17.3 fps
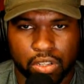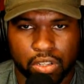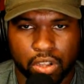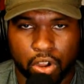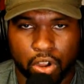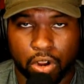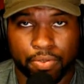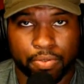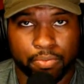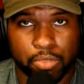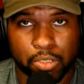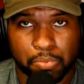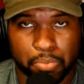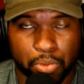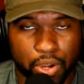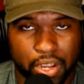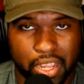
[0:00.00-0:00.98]
or from
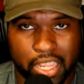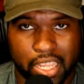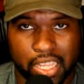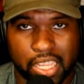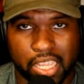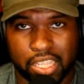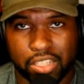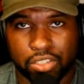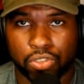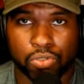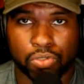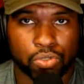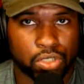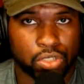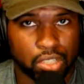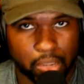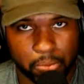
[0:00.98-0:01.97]
spring into
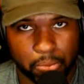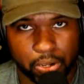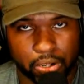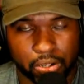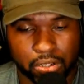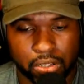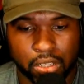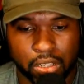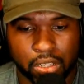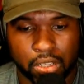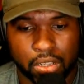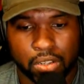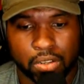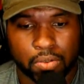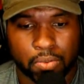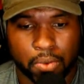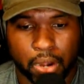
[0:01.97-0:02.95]
summer,
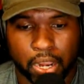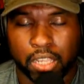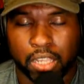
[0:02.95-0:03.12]
right?